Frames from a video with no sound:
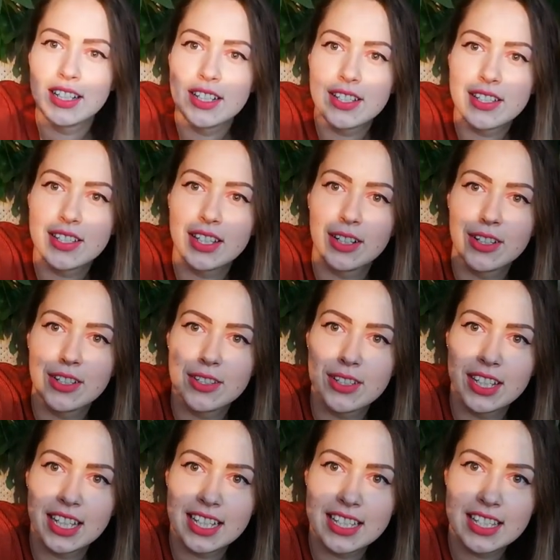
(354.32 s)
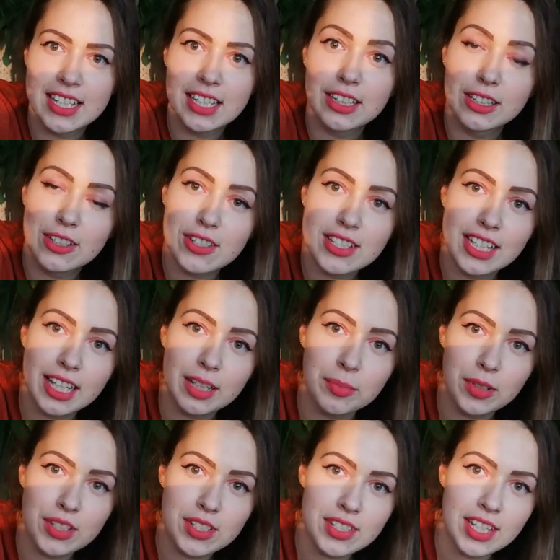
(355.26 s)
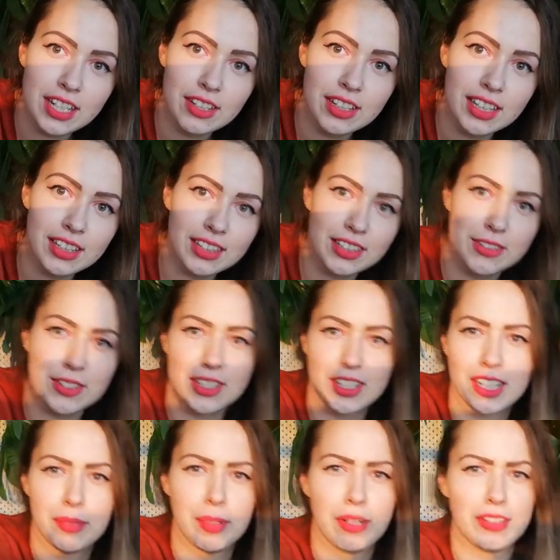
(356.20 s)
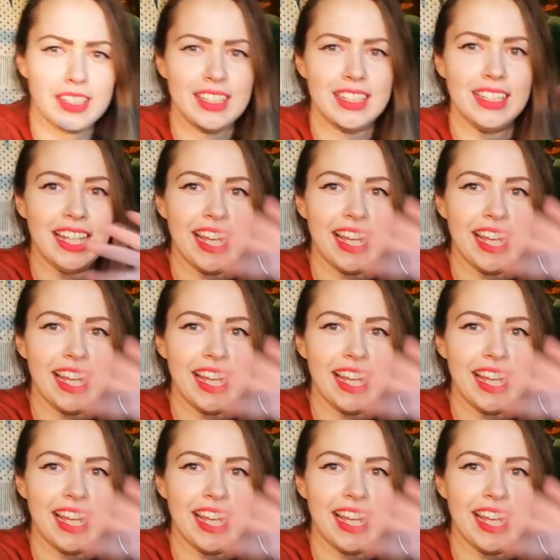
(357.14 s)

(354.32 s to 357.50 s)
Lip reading: So as you can see, it looks like Monstera. I'm sorry about the